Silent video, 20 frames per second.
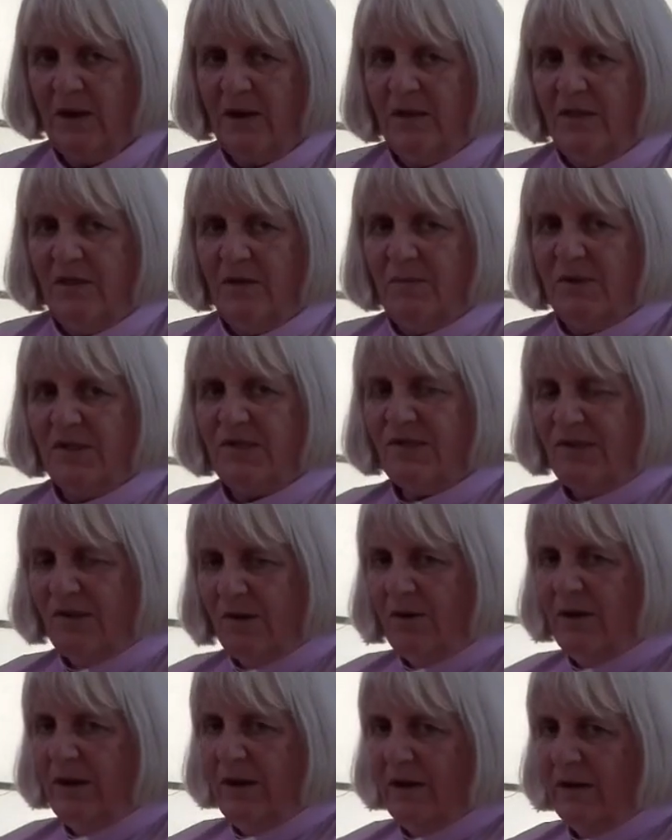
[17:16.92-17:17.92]
The
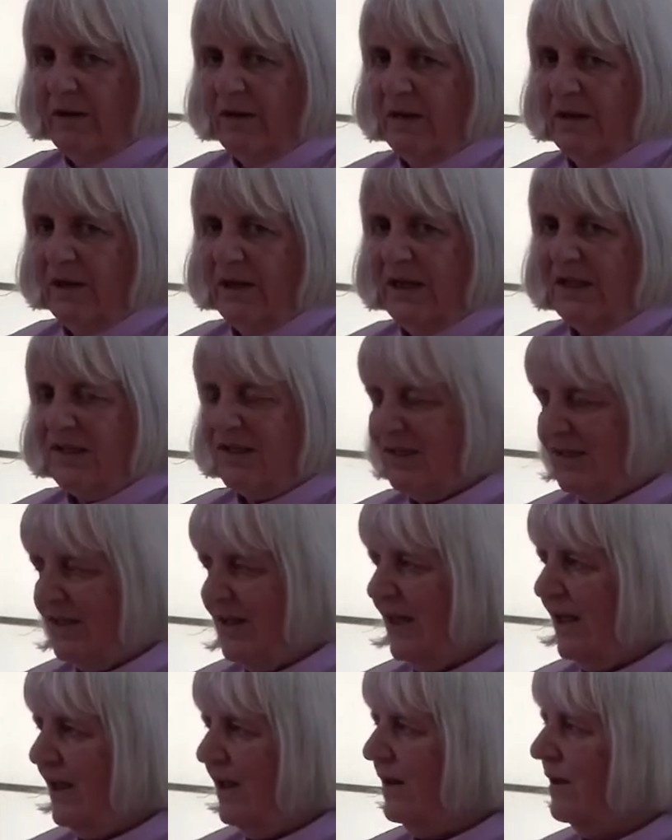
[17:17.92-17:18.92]
Messiah is
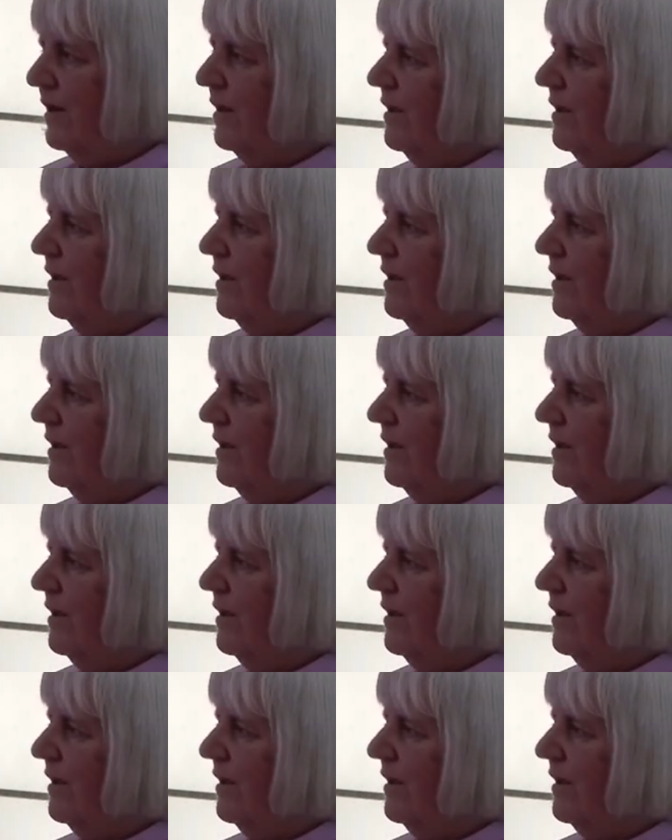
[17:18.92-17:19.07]
seen